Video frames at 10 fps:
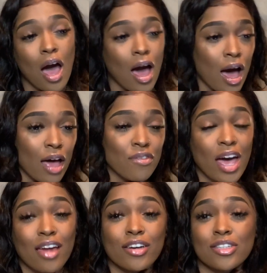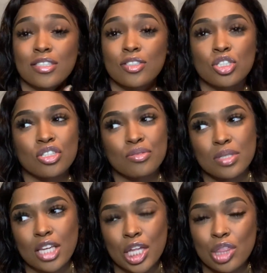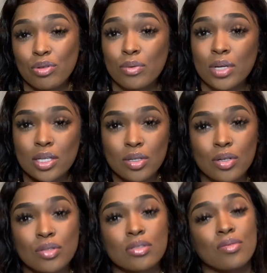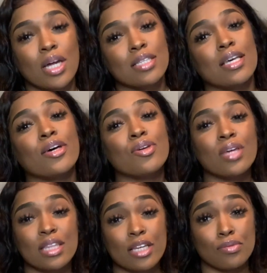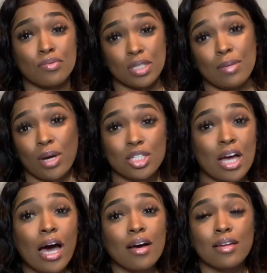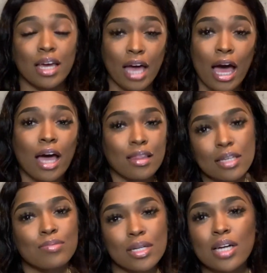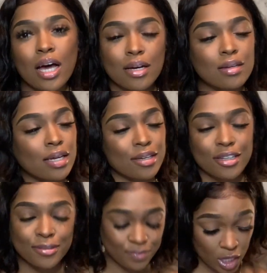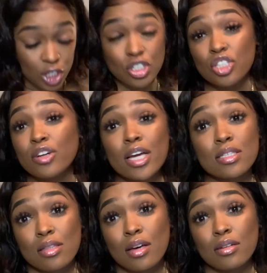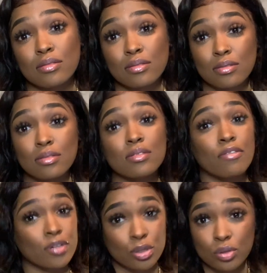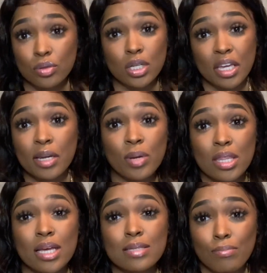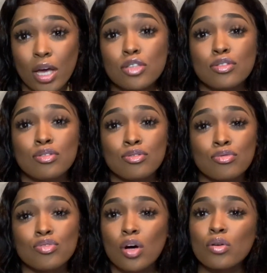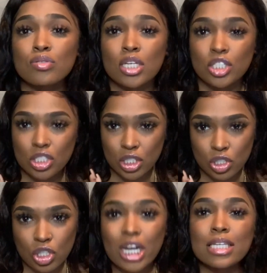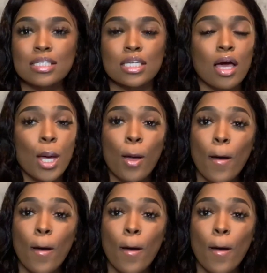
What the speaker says: I've had her since she was like 3 weeks old. So when I tell you like that's really my child, like that's my child. Like she's crazy though, for sure. Like anybody that has met Zuzu knows that she is crazy,